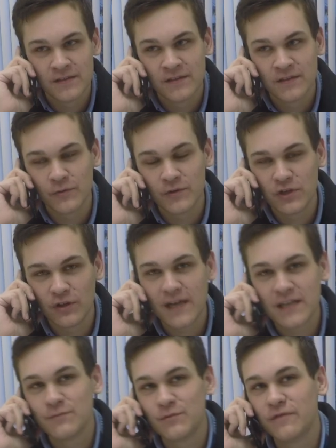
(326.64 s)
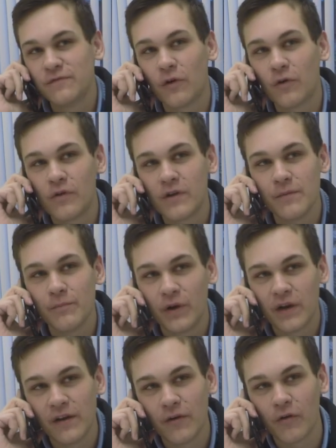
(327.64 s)
So would you like to move forward and
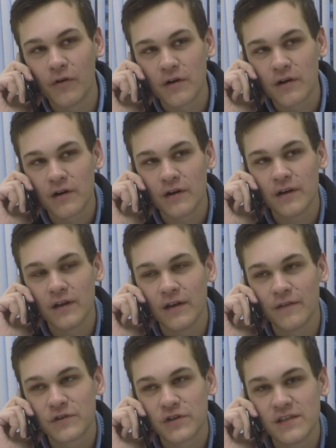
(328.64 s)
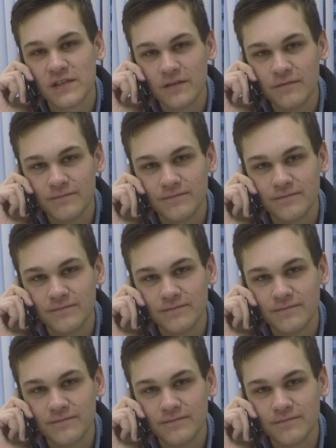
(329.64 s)
put an order of trees in?